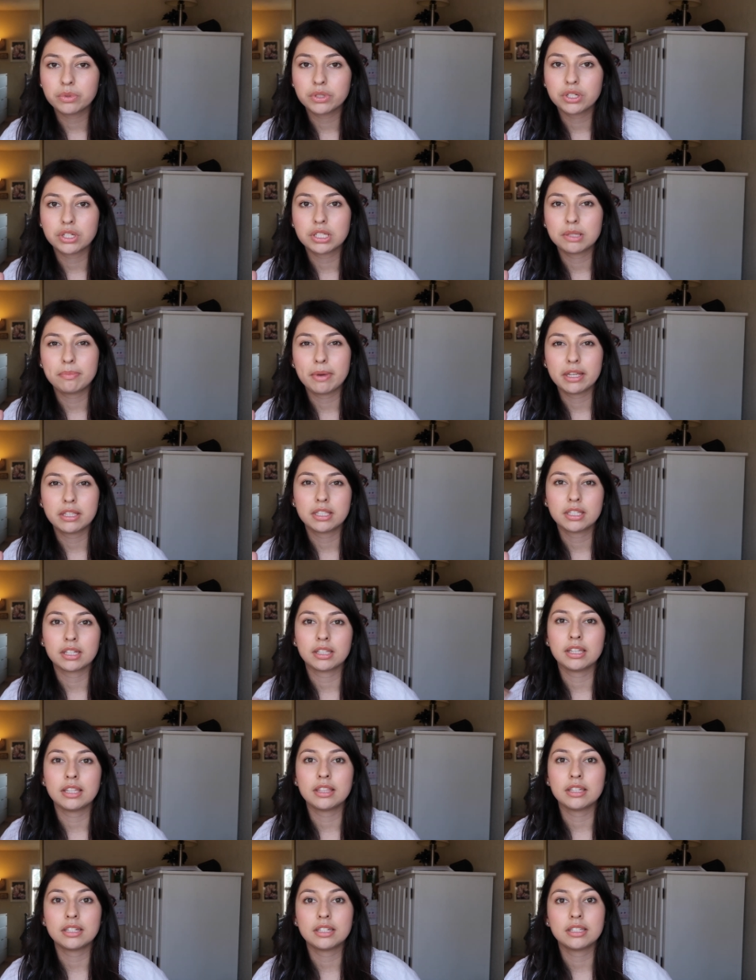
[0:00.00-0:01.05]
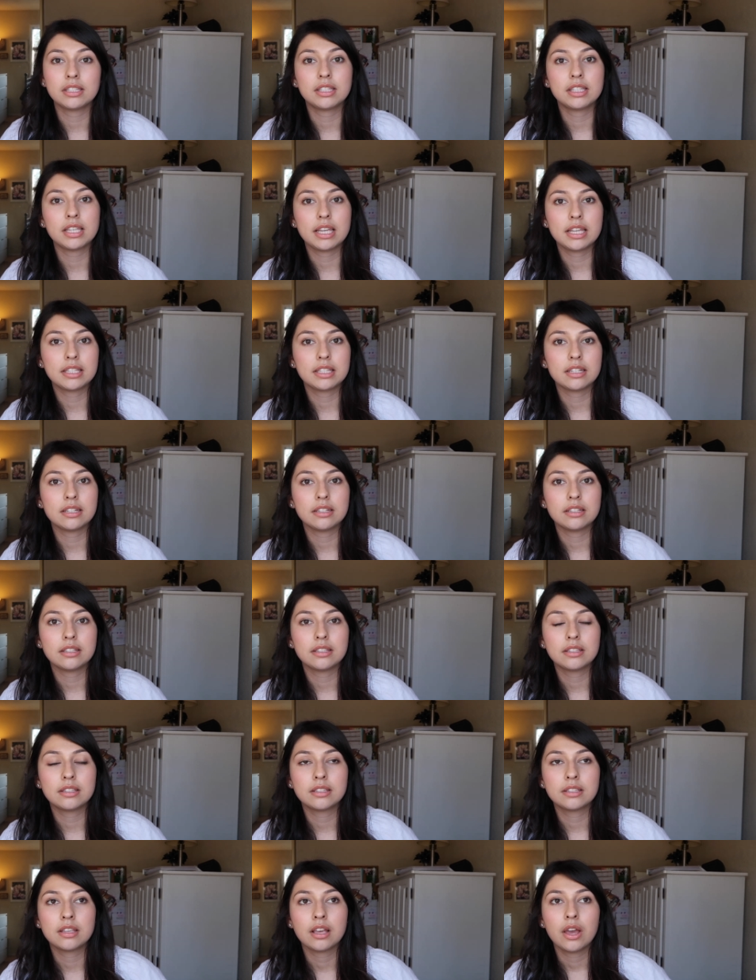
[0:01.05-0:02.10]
which is basically the diseases